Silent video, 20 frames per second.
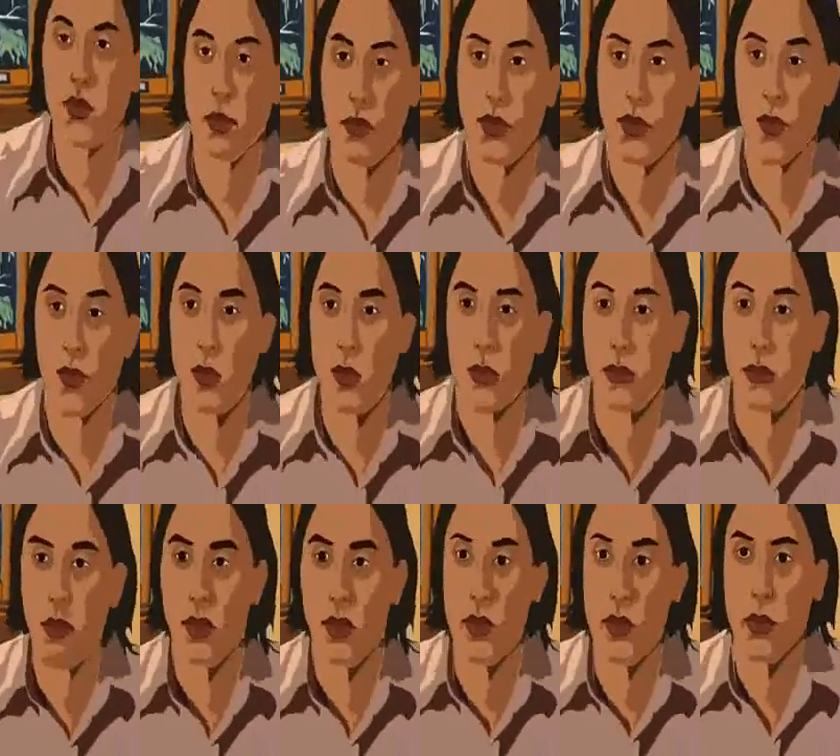But some
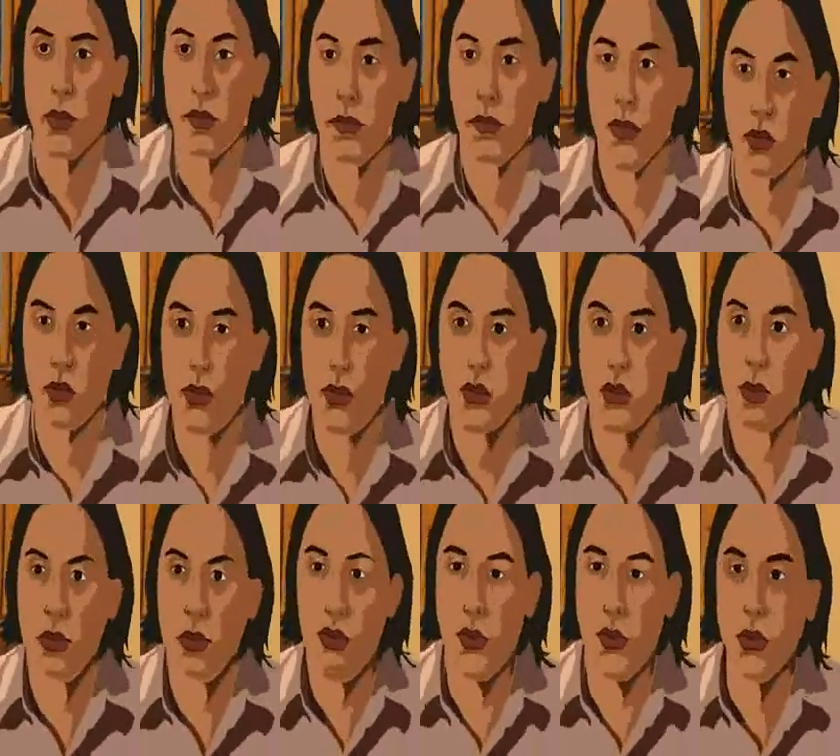philosophical
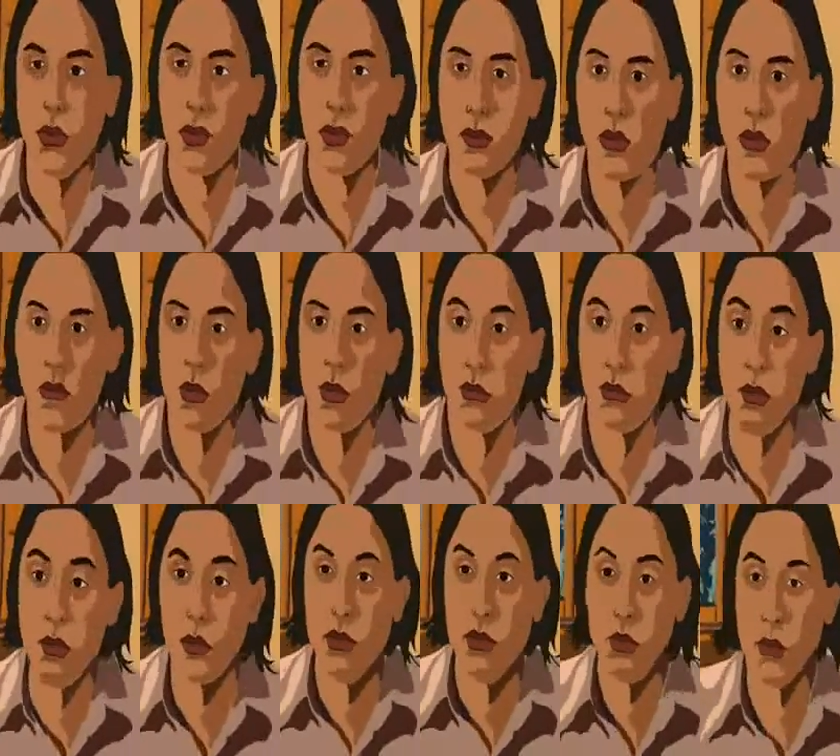problems remain as troubling as
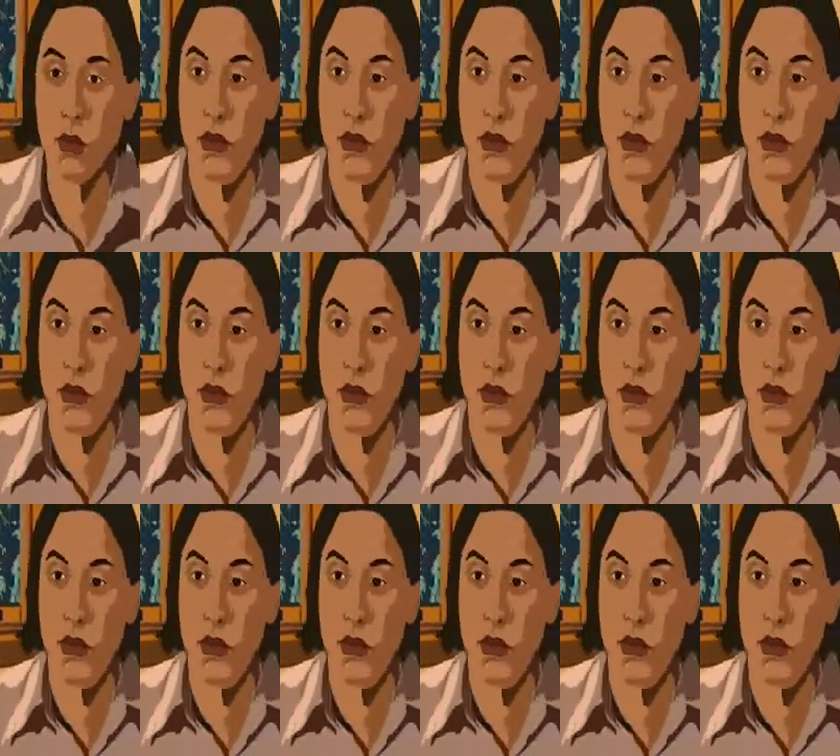ever.